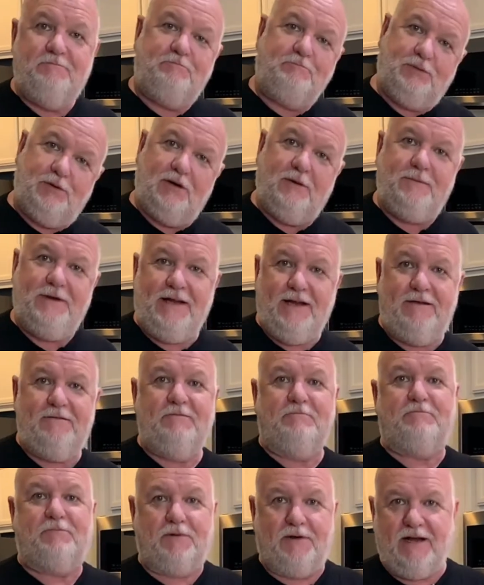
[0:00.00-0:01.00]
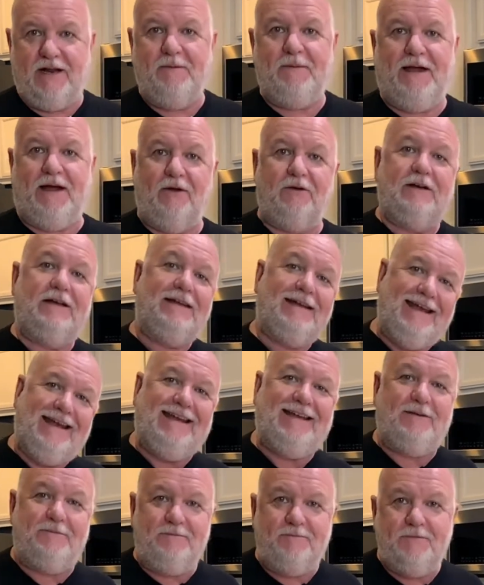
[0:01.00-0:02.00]
put them in, bring them out, eat
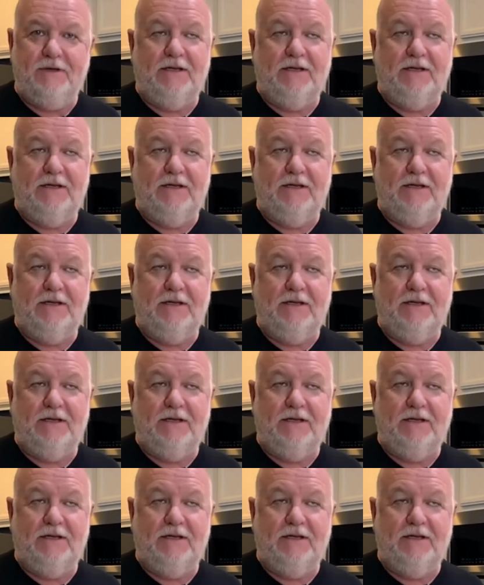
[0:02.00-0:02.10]
them.